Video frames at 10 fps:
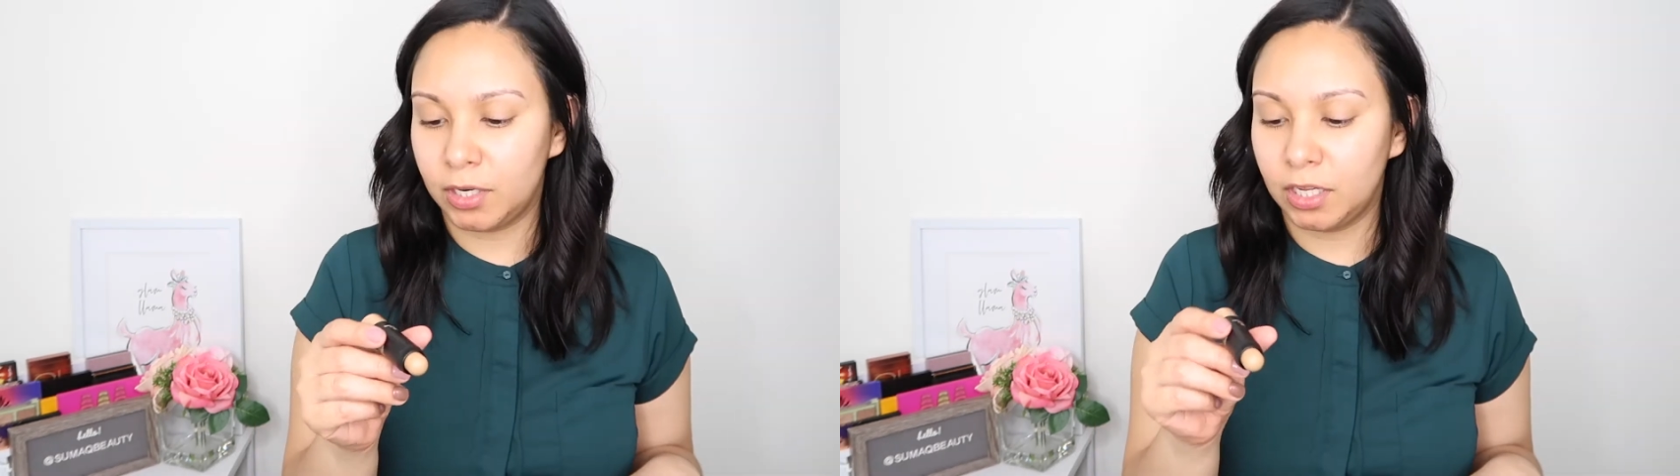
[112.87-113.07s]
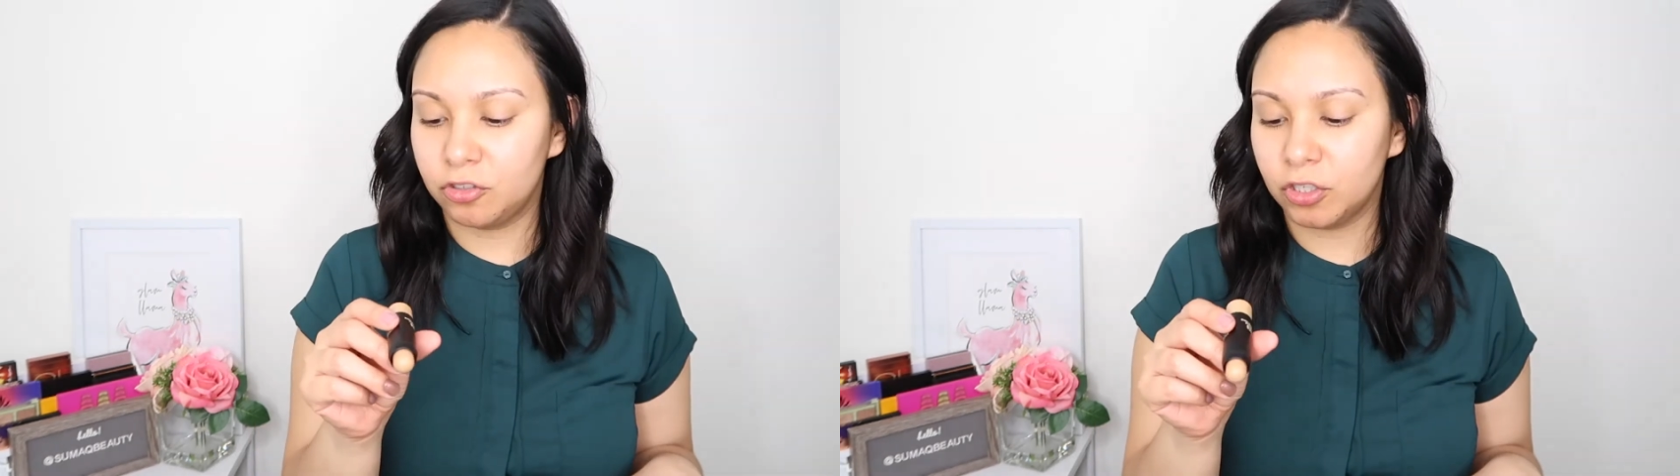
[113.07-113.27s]

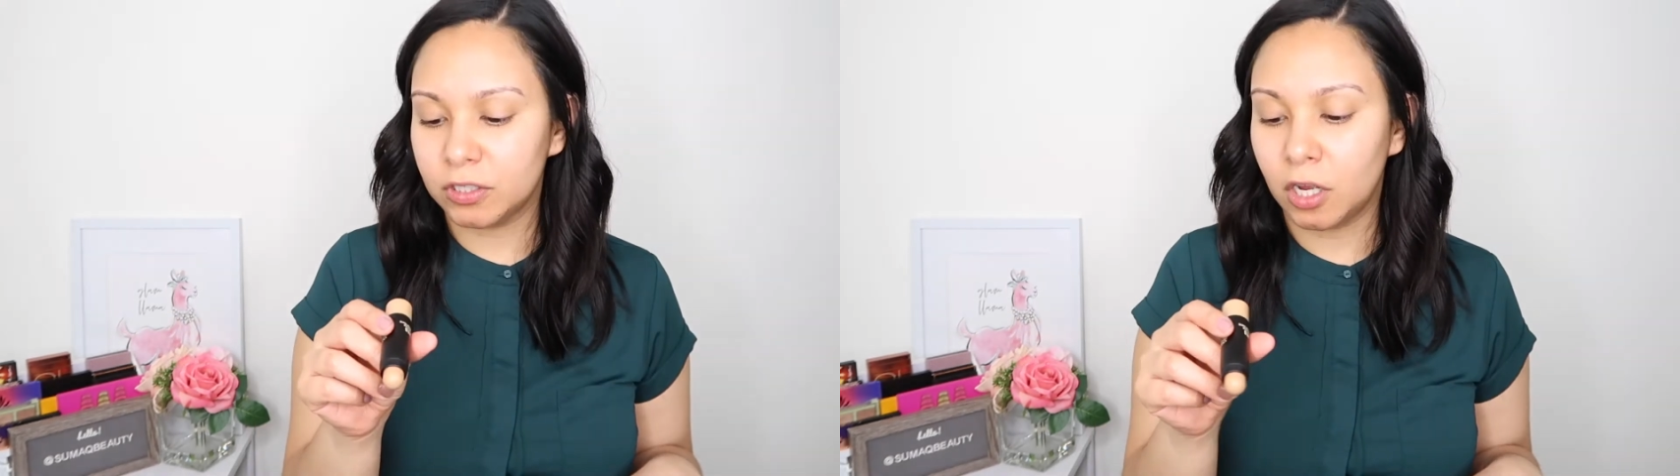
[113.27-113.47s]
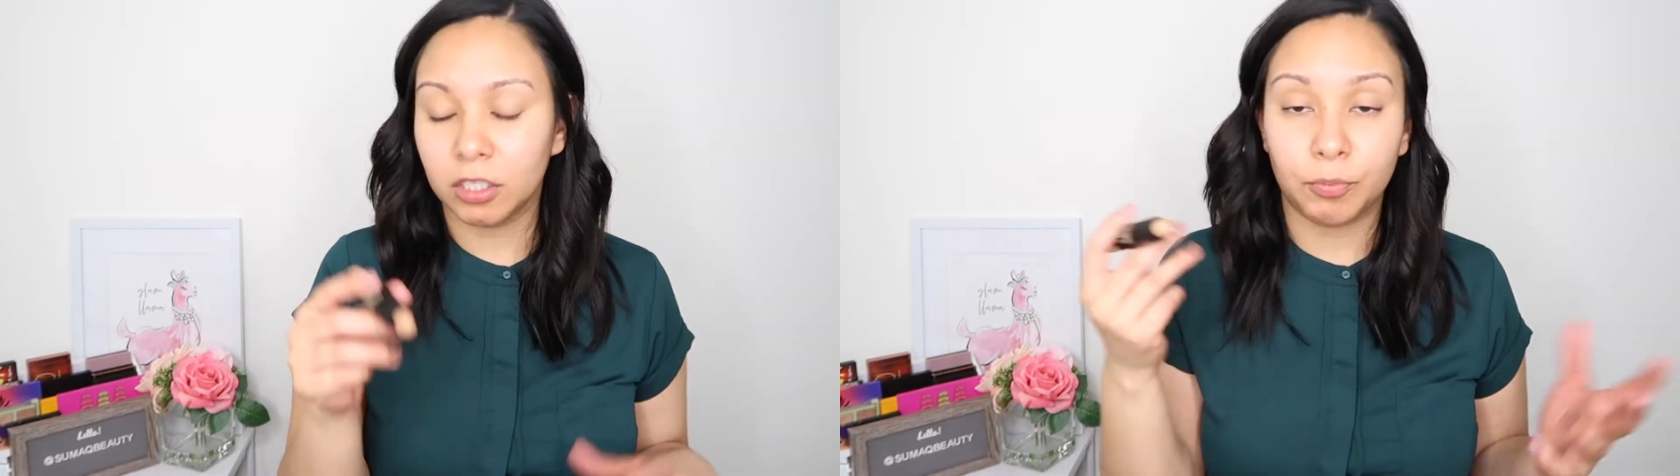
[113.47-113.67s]
but it's
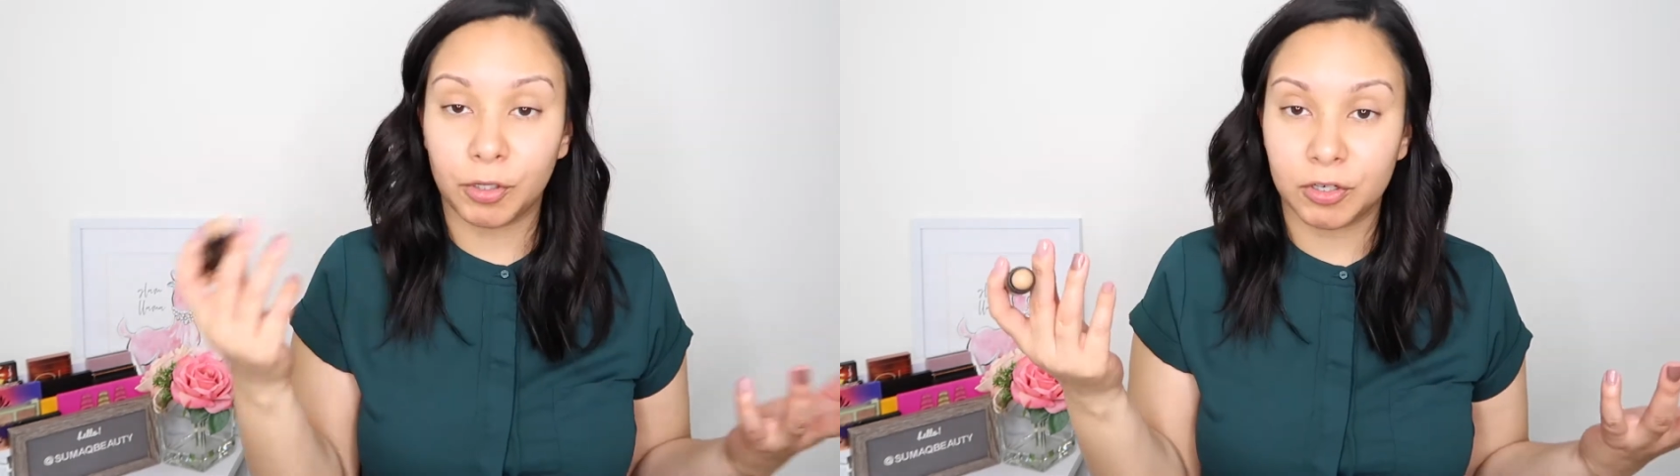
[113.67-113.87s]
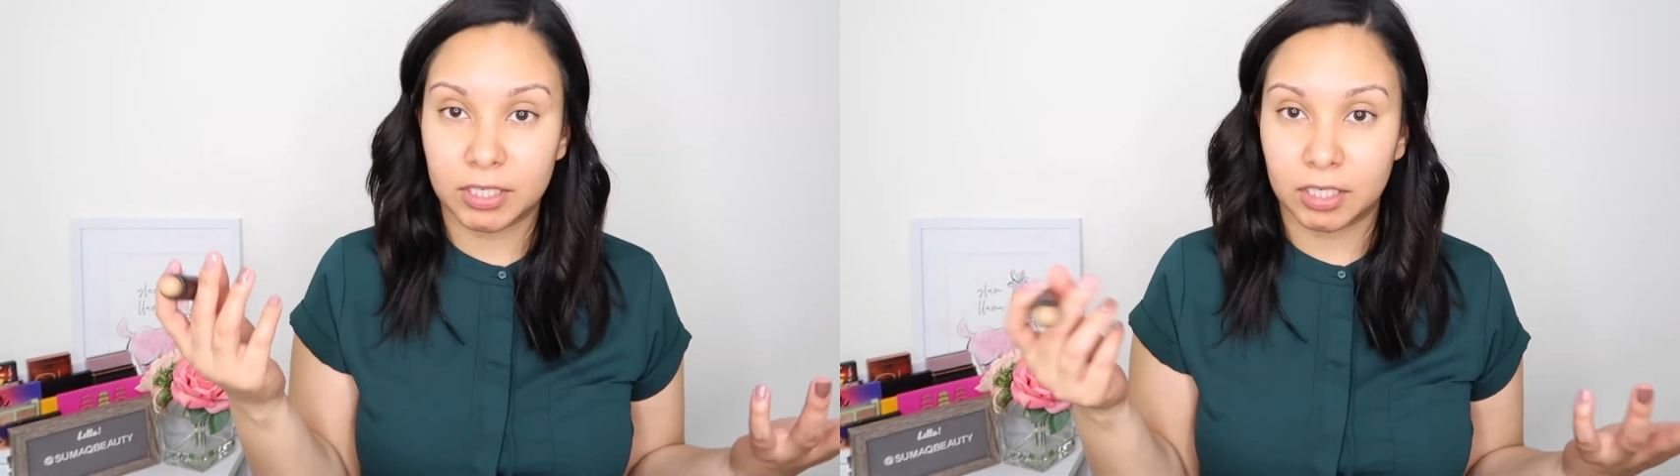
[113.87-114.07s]
just called a
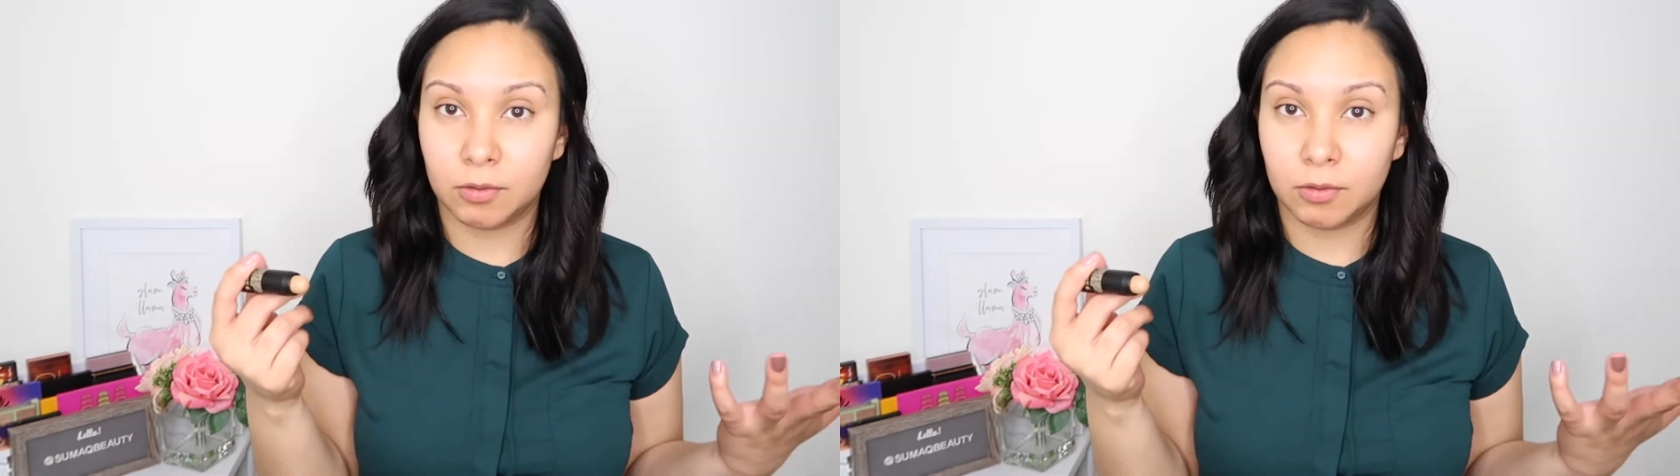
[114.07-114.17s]
blur stick,